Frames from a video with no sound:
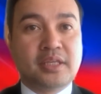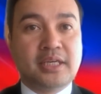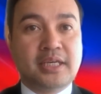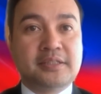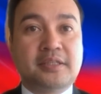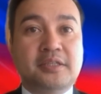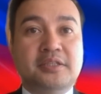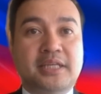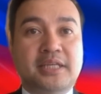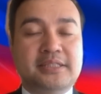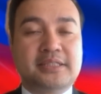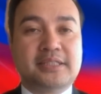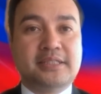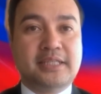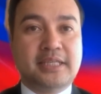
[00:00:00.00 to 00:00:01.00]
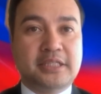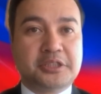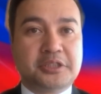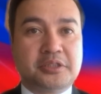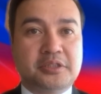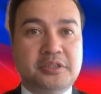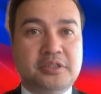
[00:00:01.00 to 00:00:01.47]
and the United
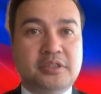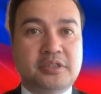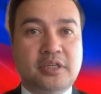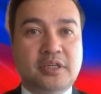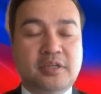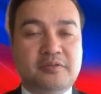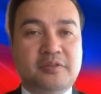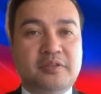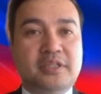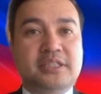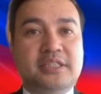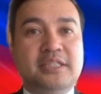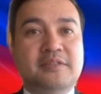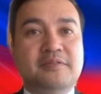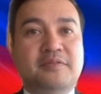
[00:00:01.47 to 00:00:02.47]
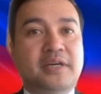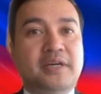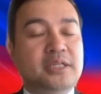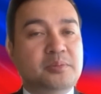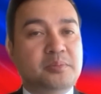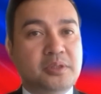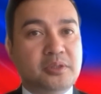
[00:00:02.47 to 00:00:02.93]
Nations for this
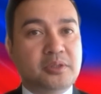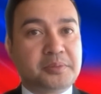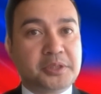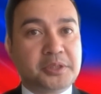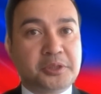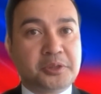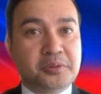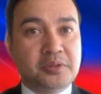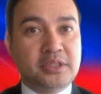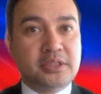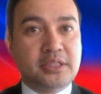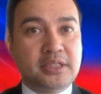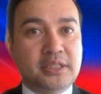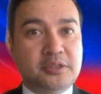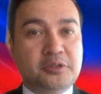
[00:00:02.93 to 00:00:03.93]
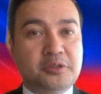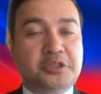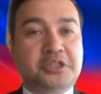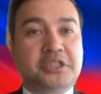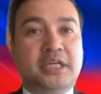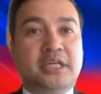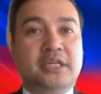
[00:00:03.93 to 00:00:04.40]
invaluable opportunity to
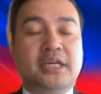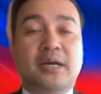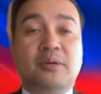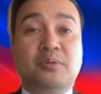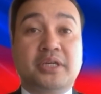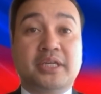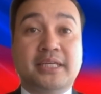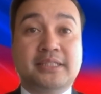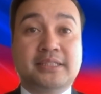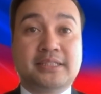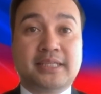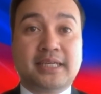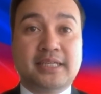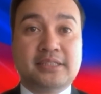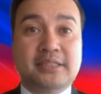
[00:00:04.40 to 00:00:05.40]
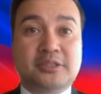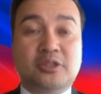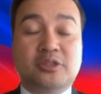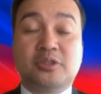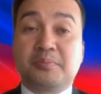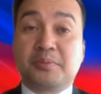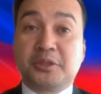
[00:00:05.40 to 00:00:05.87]
share our insights
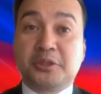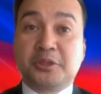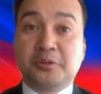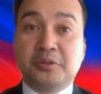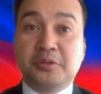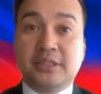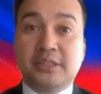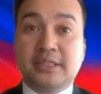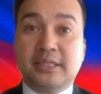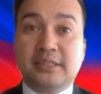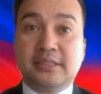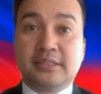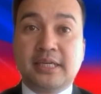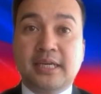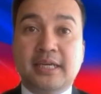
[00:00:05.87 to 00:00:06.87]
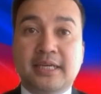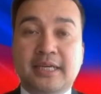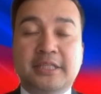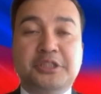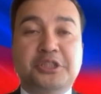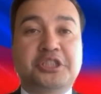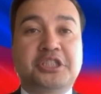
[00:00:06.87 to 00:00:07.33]
on opportunities
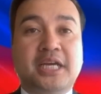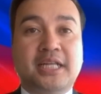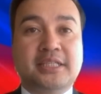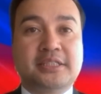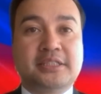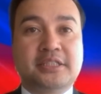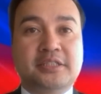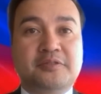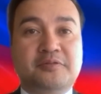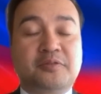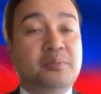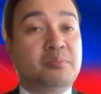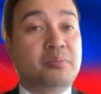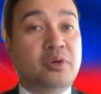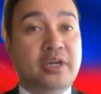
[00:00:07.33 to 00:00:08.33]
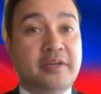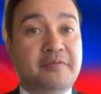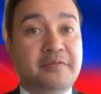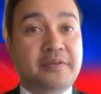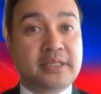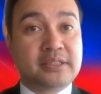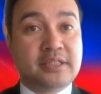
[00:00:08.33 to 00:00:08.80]
and challenges for more
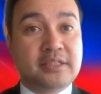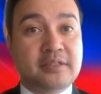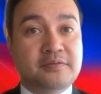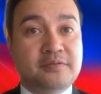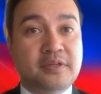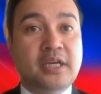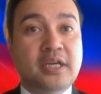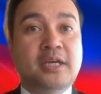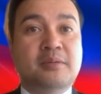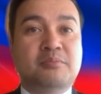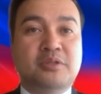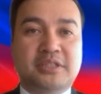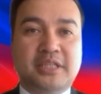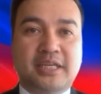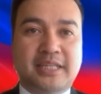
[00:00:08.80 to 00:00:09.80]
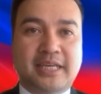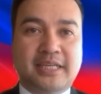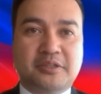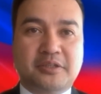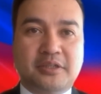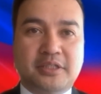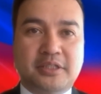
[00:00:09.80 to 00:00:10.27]
effective
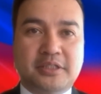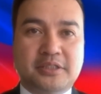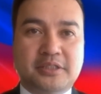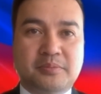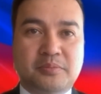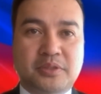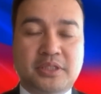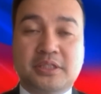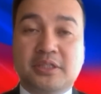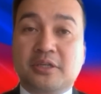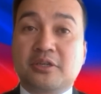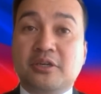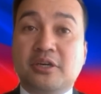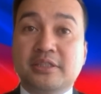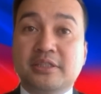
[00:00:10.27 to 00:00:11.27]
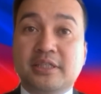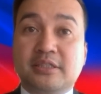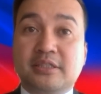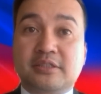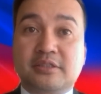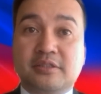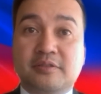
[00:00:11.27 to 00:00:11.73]
multilateralism within the
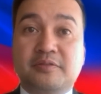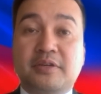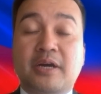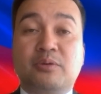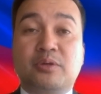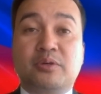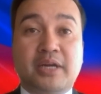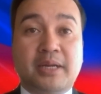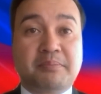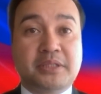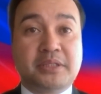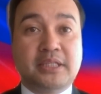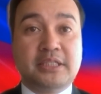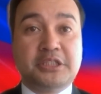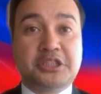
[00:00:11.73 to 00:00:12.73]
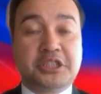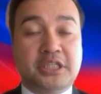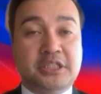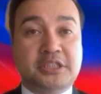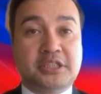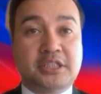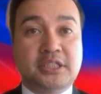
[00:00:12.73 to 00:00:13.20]
context of our rapidly
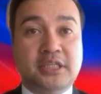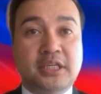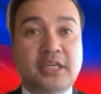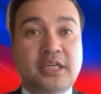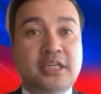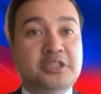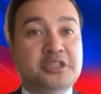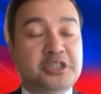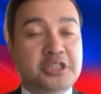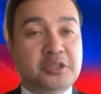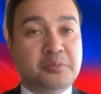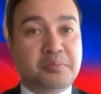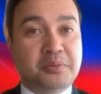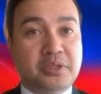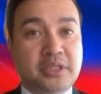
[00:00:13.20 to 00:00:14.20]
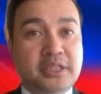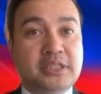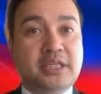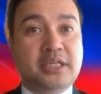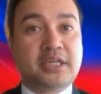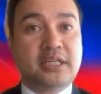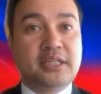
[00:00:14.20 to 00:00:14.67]
changing
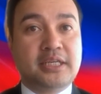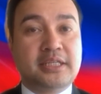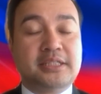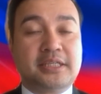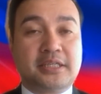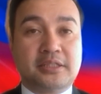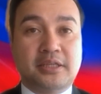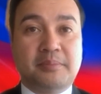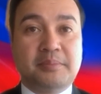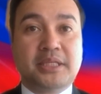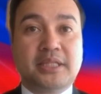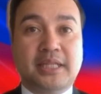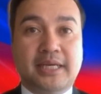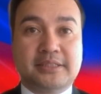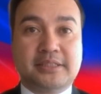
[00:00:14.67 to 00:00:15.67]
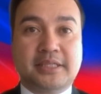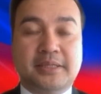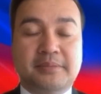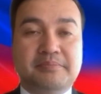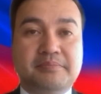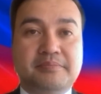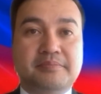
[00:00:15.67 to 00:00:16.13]
geopolitical and economic
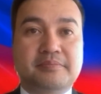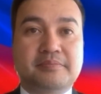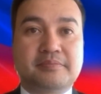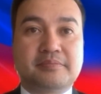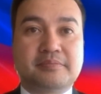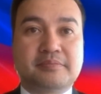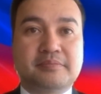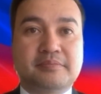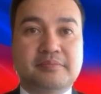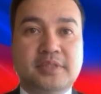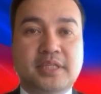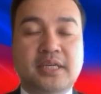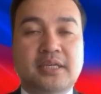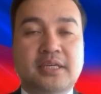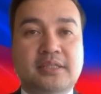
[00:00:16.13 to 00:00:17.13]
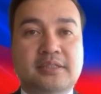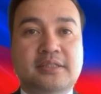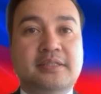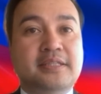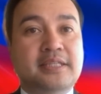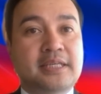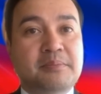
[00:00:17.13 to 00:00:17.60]
landscape.
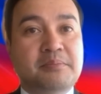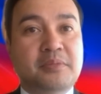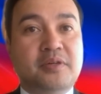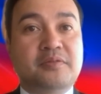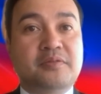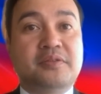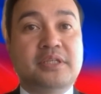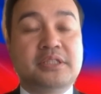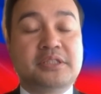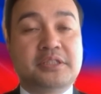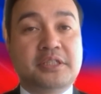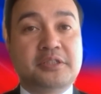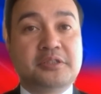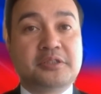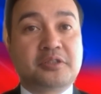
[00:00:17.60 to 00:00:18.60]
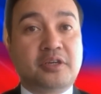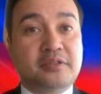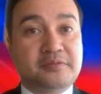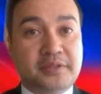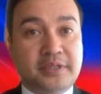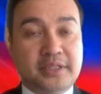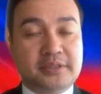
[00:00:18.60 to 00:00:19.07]
The theme of this year's
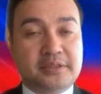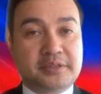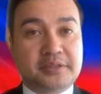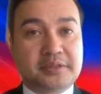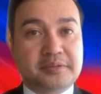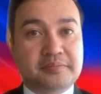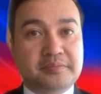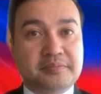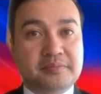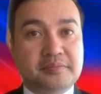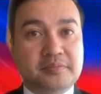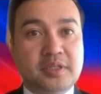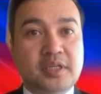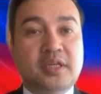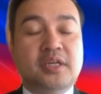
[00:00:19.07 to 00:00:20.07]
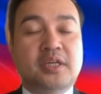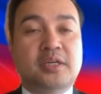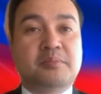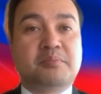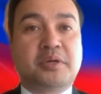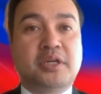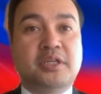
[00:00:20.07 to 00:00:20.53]
conference,
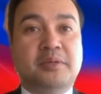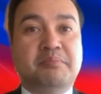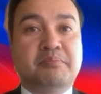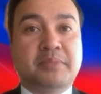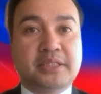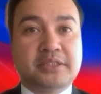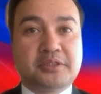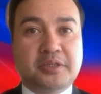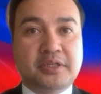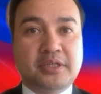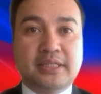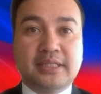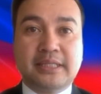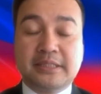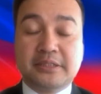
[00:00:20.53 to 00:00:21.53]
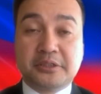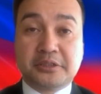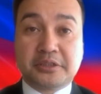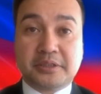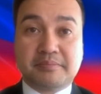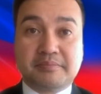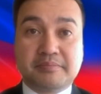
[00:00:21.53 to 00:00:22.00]
Parliamentary
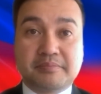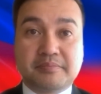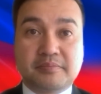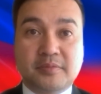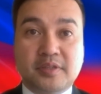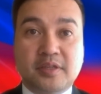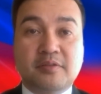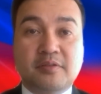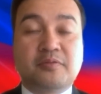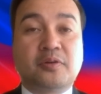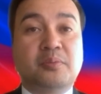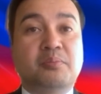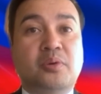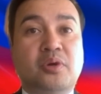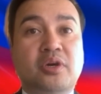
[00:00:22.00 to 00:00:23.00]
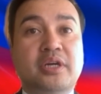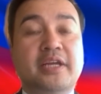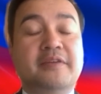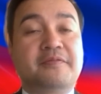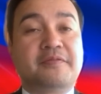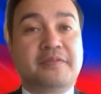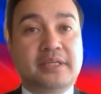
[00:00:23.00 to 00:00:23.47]
Leadership for More
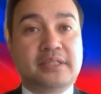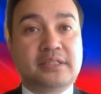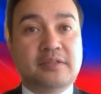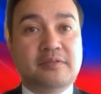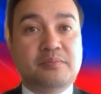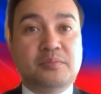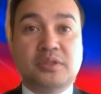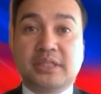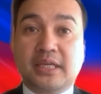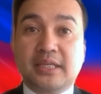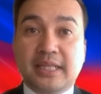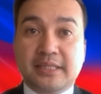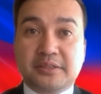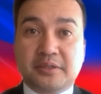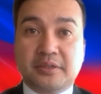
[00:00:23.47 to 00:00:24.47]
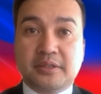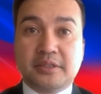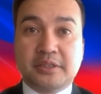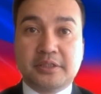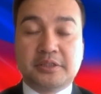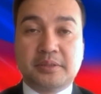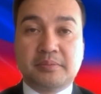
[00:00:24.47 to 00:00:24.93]
Effective
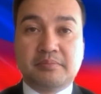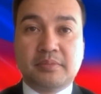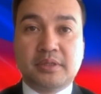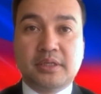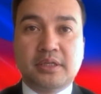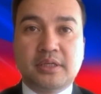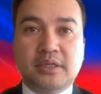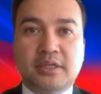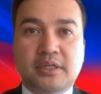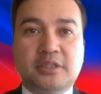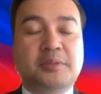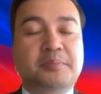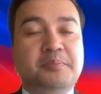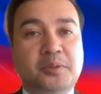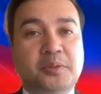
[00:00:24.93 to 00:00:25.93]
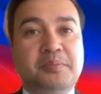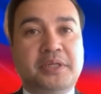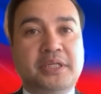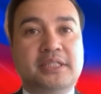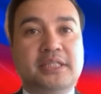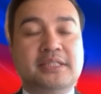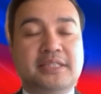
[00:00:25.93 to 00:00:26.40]
Multilateralism, is
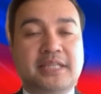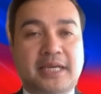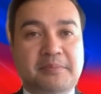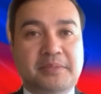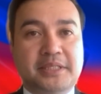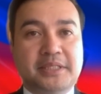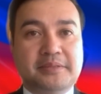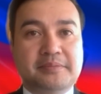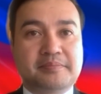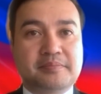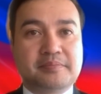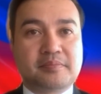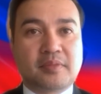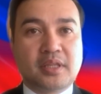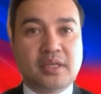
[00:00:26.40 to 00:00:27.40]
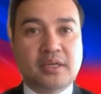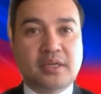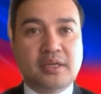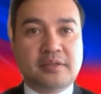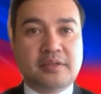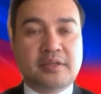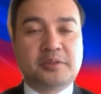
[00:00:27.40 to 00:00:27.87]
appropriate and timely. There